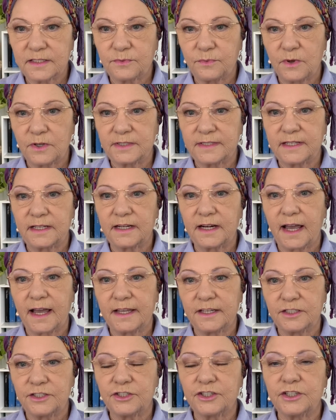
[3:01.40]
was in
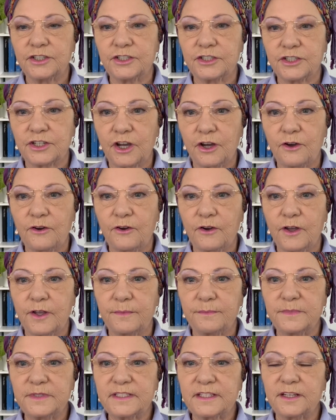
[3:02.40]
ancient
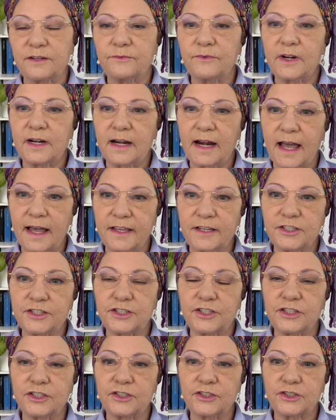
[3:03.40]
times in
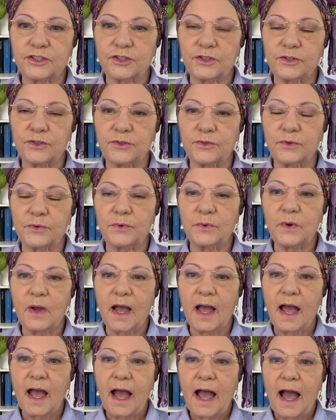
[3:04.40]
relation to
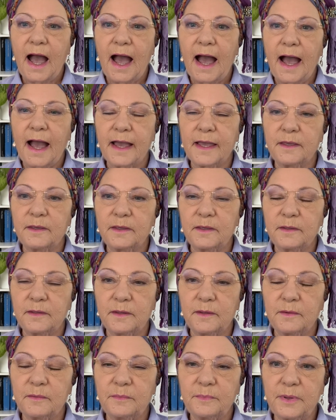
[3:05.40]
a
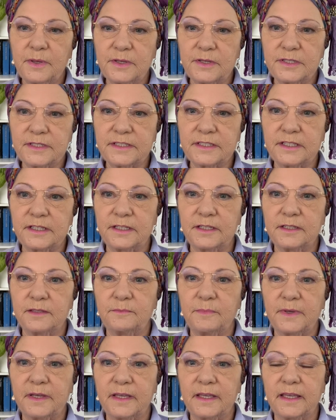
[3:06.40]
person
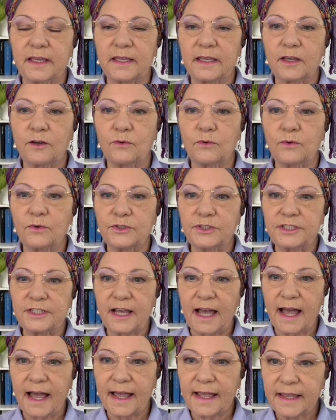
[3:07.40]
being
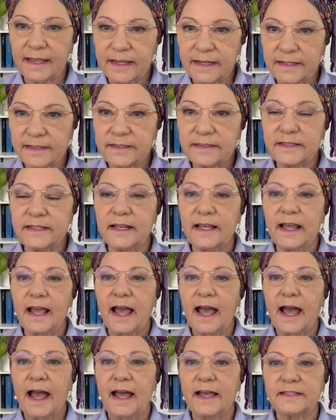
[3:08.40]
ordained
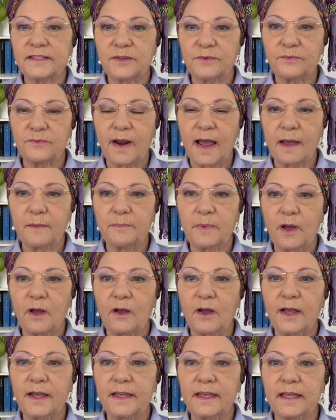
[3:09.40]
as a
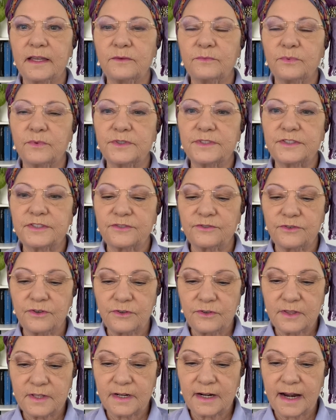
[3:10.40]
rabbi. It was
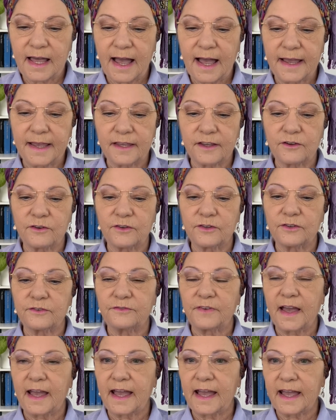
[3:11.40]
through the laying on of
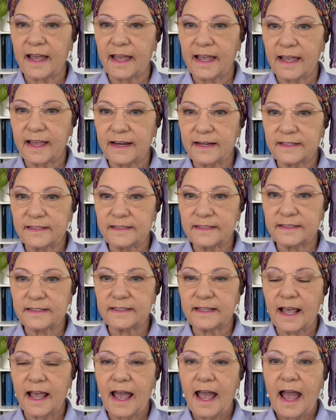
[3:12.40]

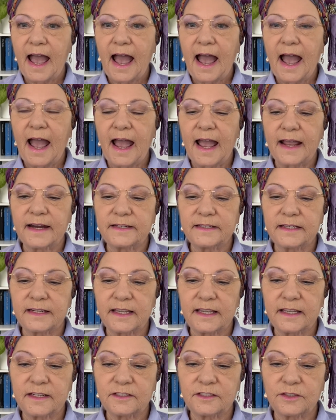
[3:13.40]
hands, and
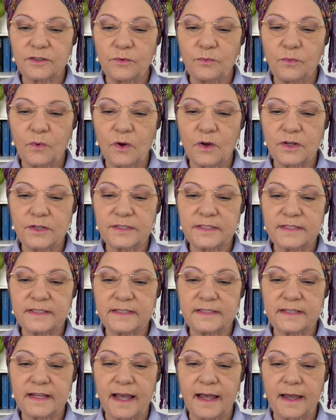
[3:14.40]
it
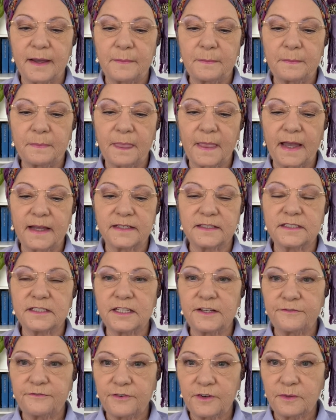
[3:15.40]
was a
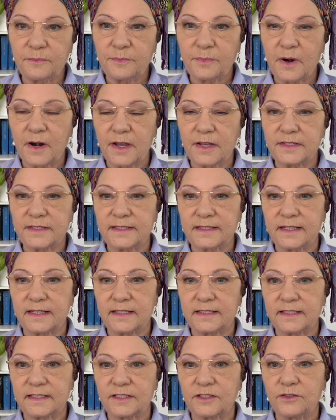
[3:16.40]
different
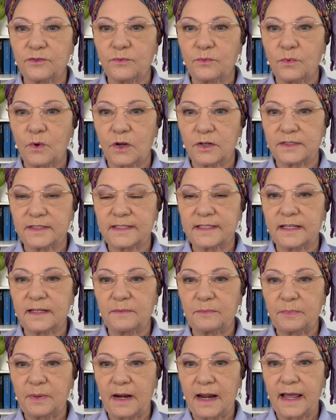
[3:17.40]
process to what's in
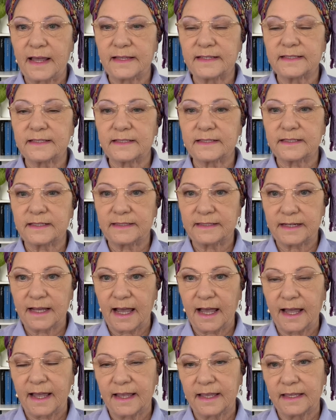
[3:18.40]
place
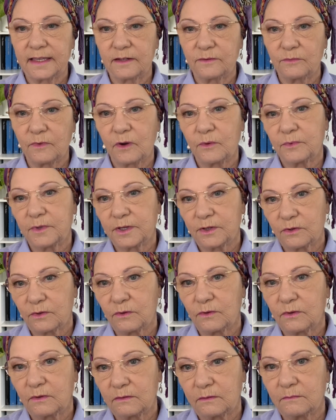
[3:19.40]
today in what we
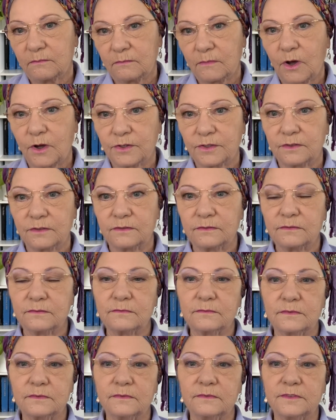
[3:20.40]
call modern
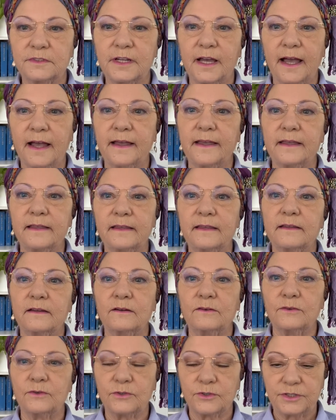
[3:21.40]
day
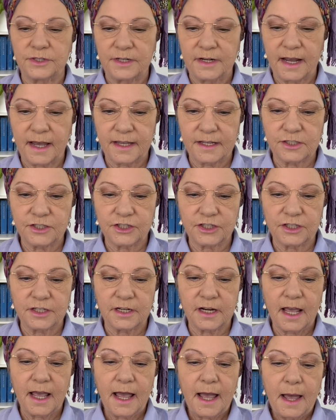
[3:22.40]

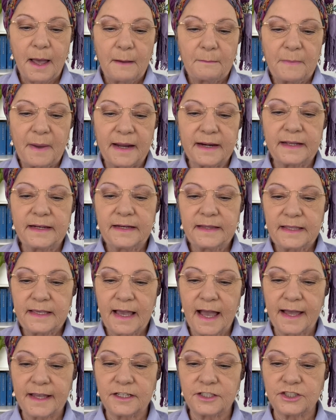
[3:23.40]
ordination. But in the
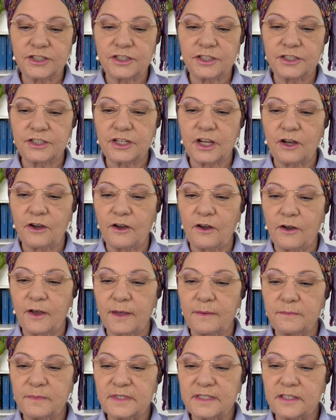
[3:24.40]
ancient
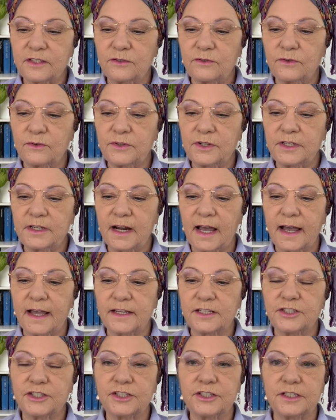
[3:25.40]
times, the
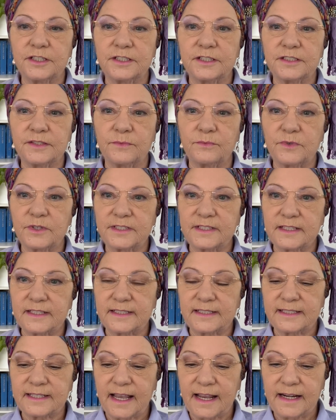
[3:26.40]
ordination was
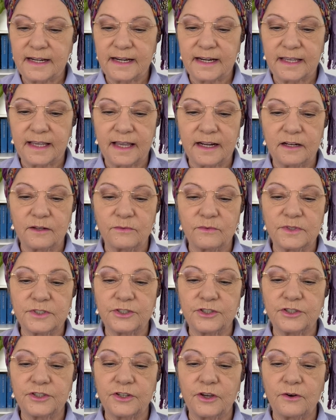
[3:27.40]
ascending, and it was
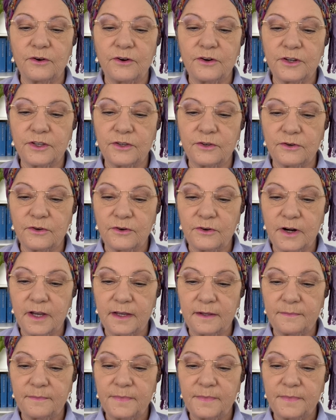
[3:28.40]
Yora Yora,